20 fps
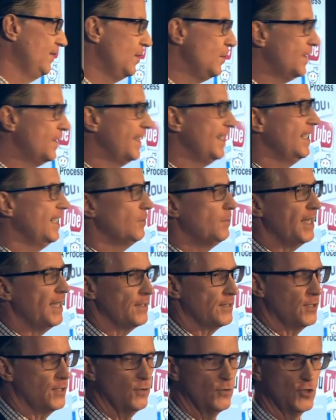If you think
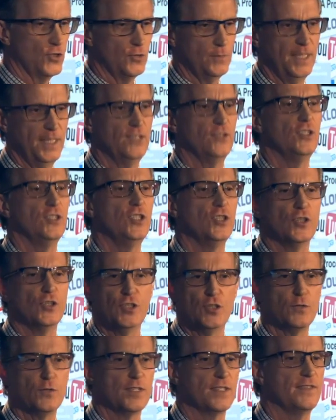about social media and your
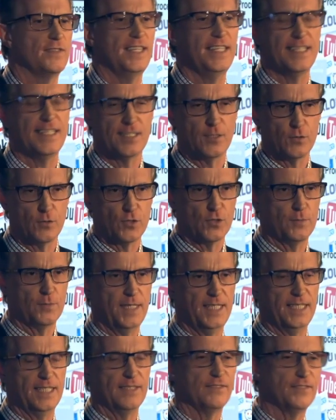use of any social
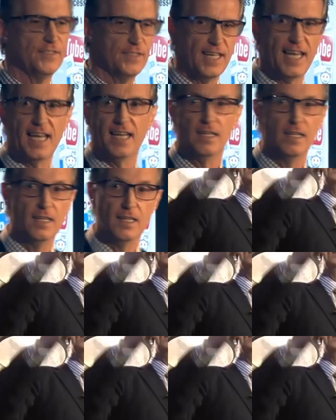media, and for that,